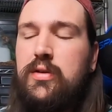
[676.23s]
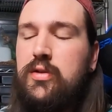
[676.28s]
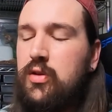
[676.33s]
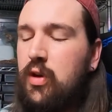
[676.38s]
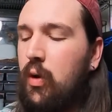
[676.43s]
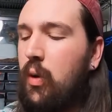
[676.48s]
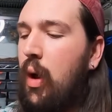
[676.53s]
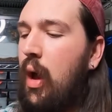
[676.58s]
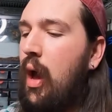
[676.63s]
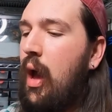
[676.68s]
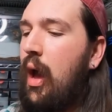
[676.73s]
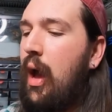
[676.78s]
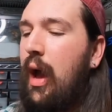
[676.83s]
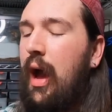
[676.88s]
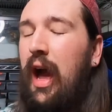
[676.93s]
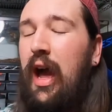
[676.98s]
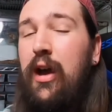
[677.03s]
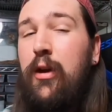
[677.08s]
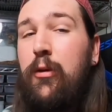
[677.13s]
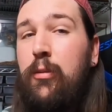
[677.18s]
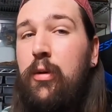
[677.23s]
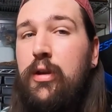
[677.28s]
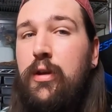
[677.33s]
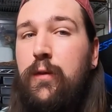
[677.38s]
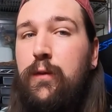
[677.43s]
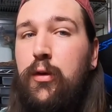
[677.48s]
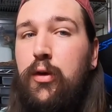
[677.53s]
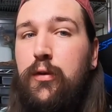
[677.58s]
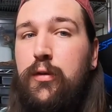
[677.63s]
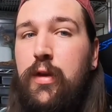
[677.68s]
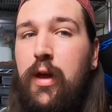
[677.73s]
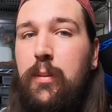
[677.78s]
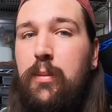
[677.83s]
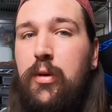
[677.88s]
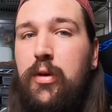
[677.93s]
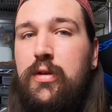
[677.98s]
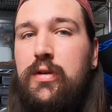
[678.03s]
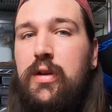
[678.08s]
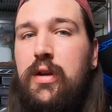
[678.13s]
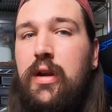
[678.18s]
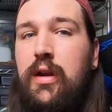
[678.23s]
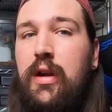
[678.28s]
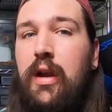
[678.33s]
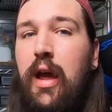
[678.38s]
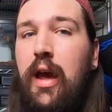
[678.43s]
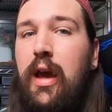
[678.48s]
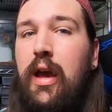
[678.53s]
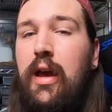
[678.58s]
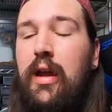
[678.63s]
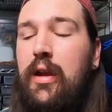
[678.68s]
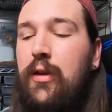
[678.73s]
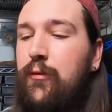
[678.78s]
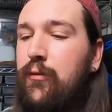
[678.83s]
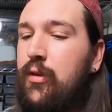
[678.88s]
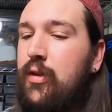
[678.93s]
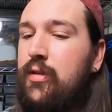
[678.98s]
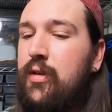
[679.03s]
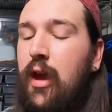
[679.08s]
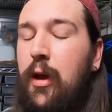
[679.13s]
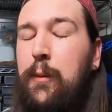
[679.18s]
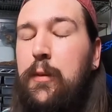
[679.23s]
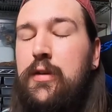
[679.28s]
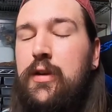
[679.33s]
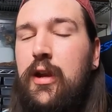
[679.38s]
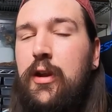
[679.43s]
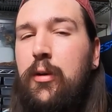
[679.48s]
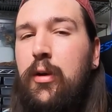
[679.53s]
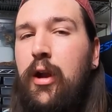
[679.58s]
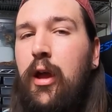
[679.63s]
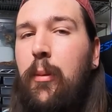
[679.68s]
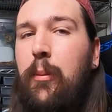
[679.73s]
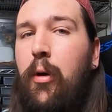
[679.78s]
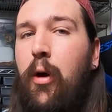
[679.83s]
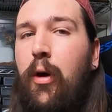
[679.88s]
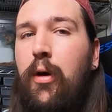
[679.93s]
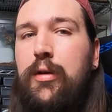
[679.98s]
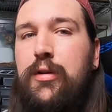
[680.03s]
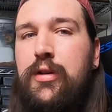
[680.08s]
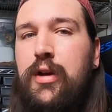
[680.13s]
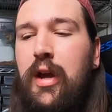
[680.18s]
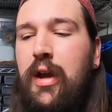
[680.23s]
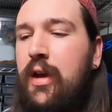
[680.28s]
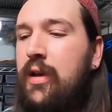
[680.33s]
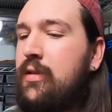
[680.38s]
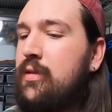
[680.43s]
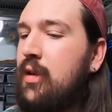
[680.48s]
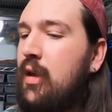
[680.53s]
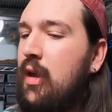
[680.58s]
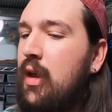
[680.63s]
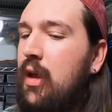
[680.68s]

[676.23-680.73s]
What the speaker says: So I really feel for that person, and if this happens to anyone, I apologize.